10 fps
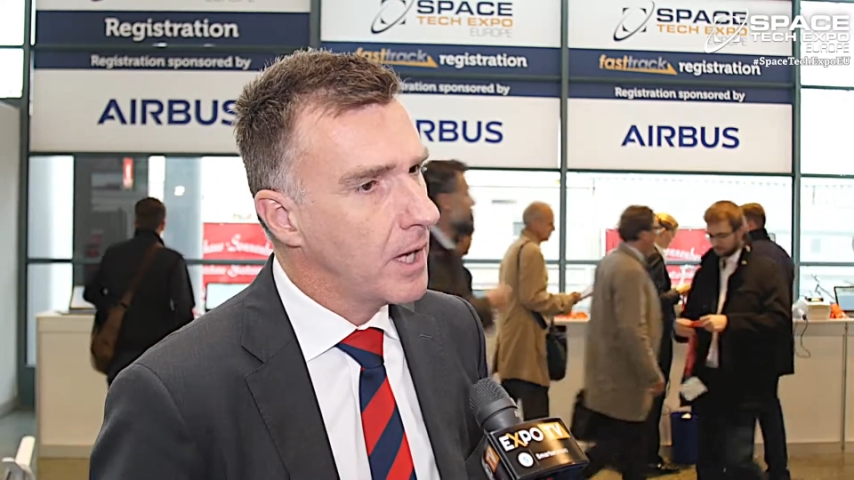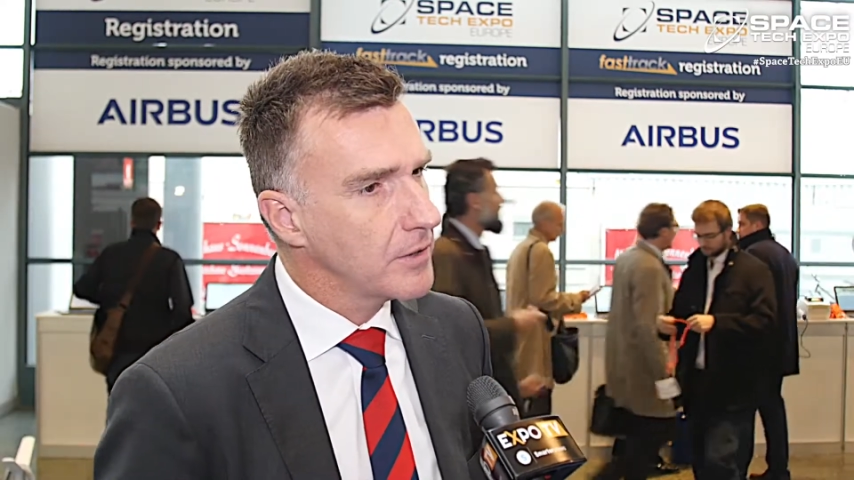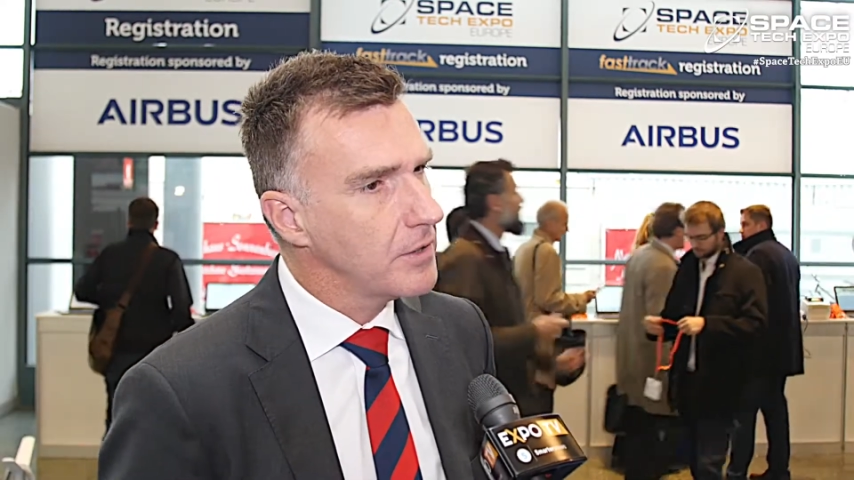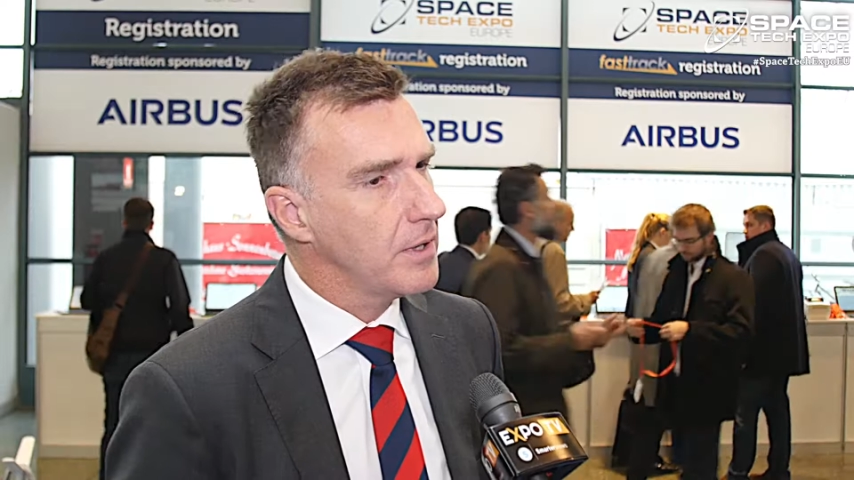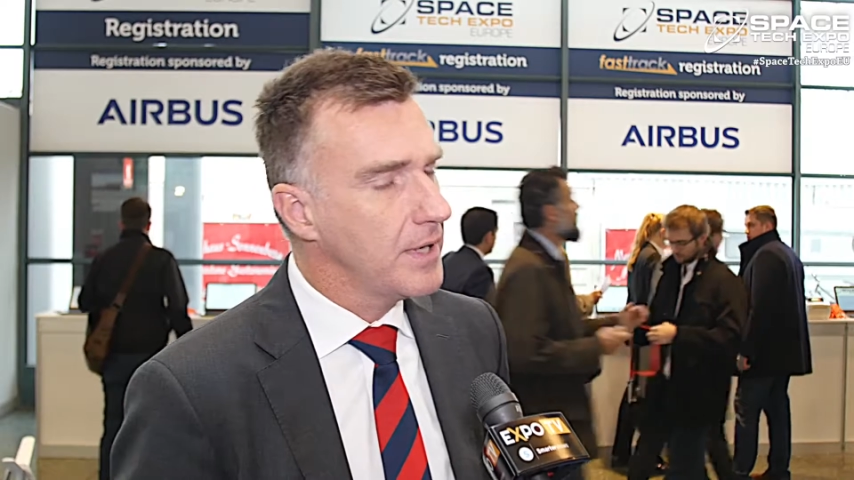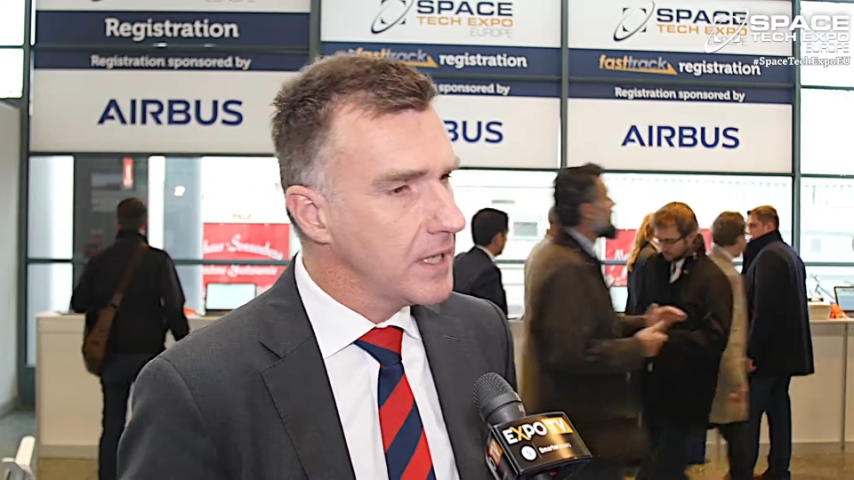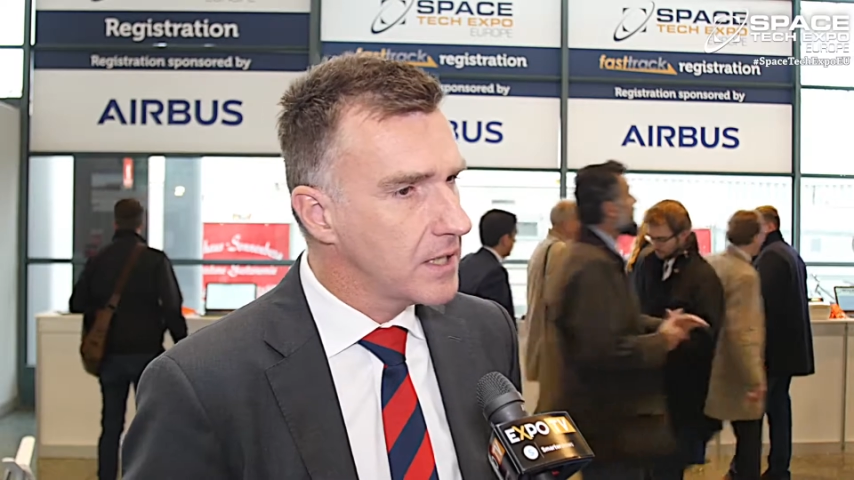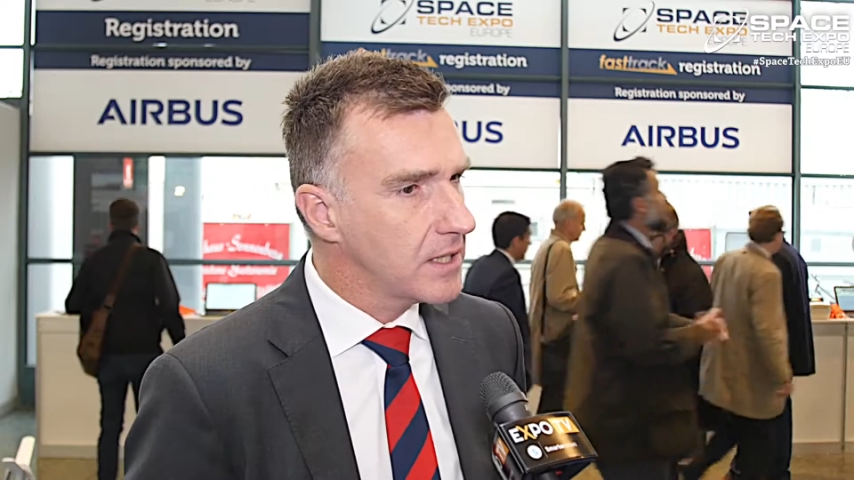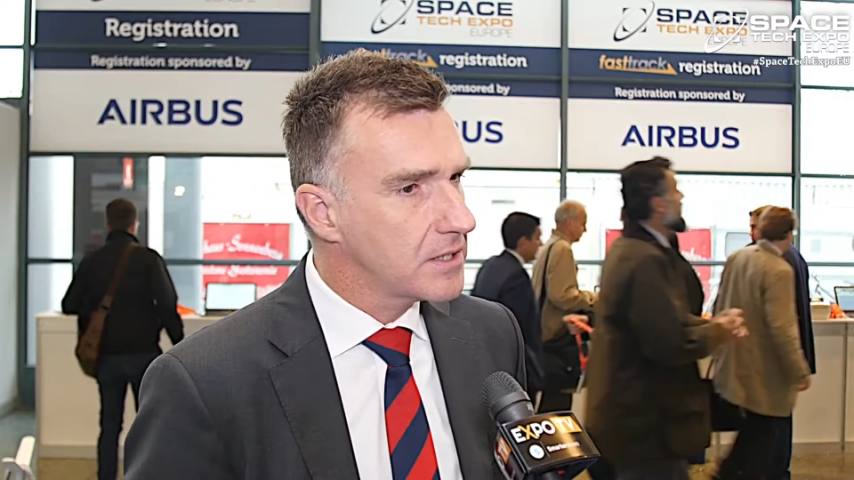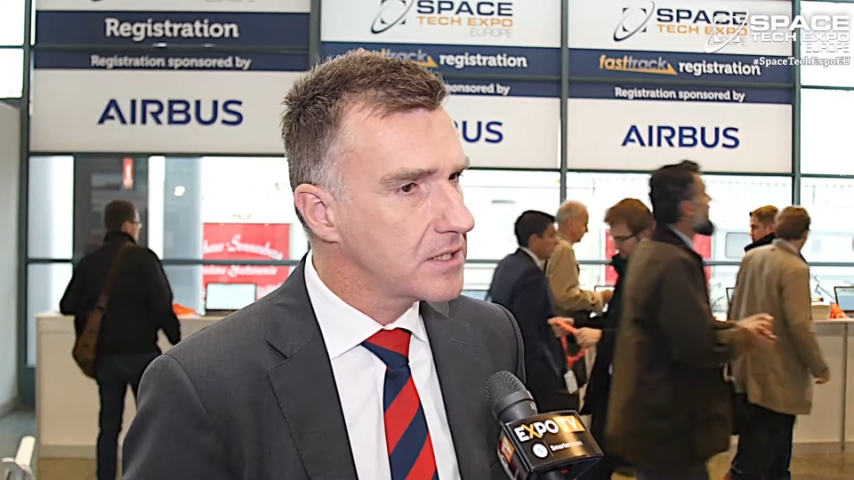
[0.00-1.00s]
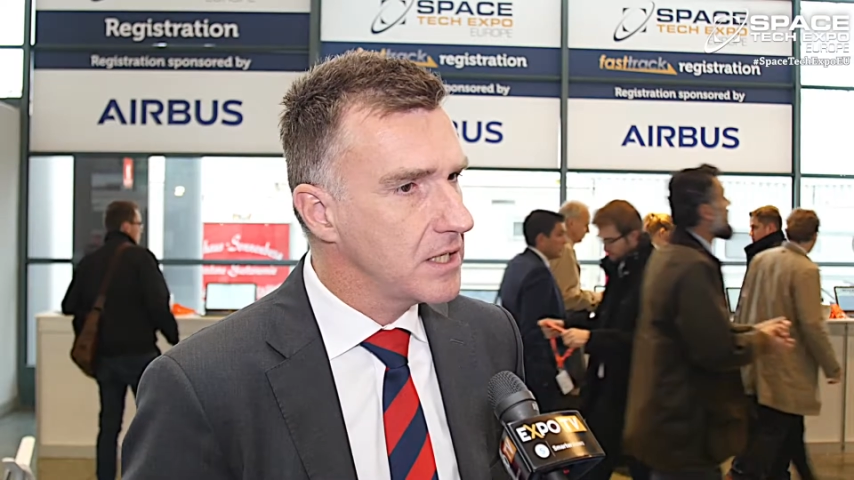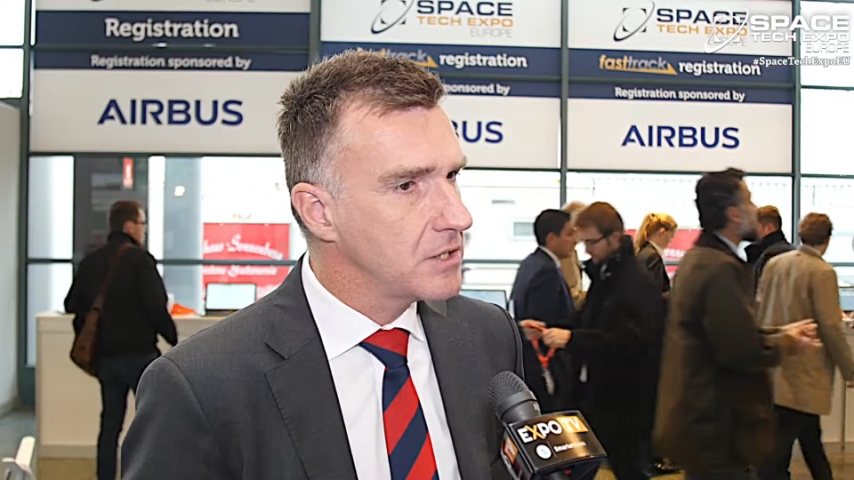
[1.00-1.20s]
how do you link it